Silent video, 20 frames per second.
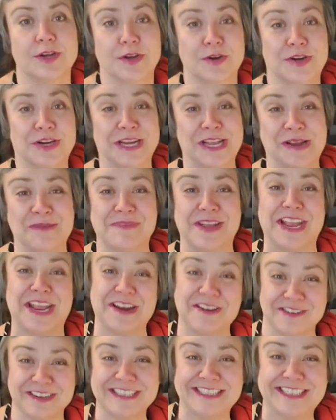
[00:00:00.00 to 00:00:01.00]
you're going to be
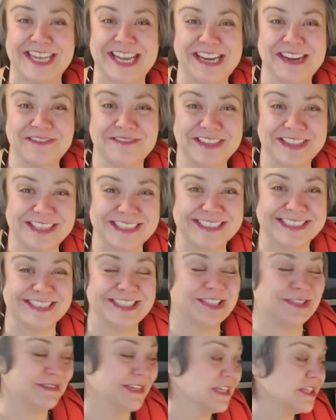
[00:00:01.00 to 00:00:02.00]
irritated with the
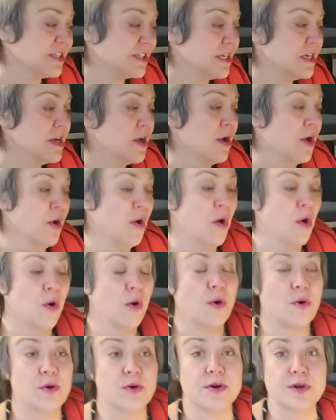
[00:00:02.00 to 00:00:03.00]
situation
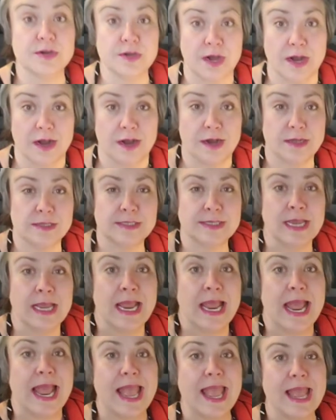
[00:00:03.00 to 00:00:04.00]
or not.
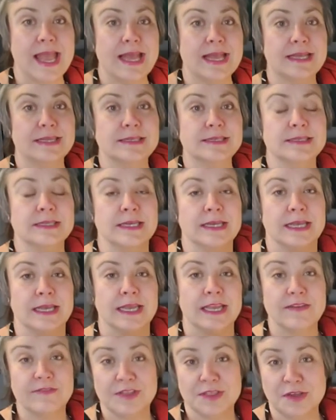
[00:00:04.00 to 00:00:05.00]
And
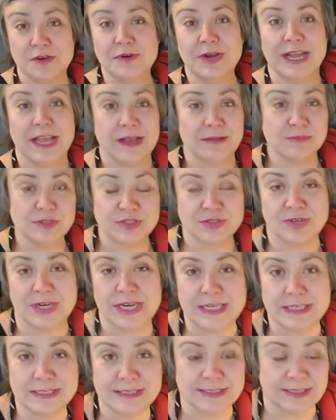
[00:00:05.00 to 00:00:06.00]
even though I am
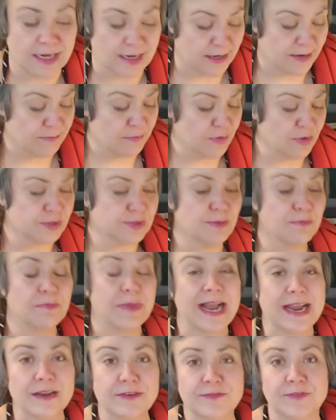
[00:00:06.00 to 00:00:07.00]
stressed, I am also
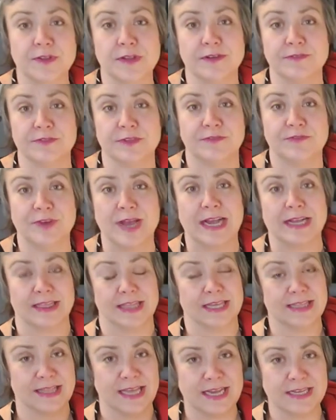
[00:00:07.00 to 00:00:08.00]
mindful of the fact
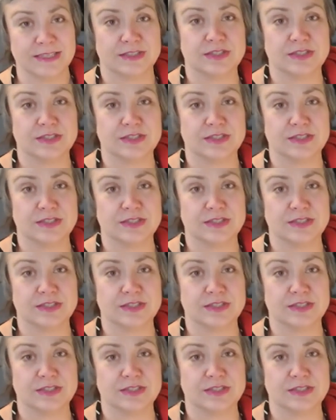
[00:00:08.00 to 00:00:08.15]
that that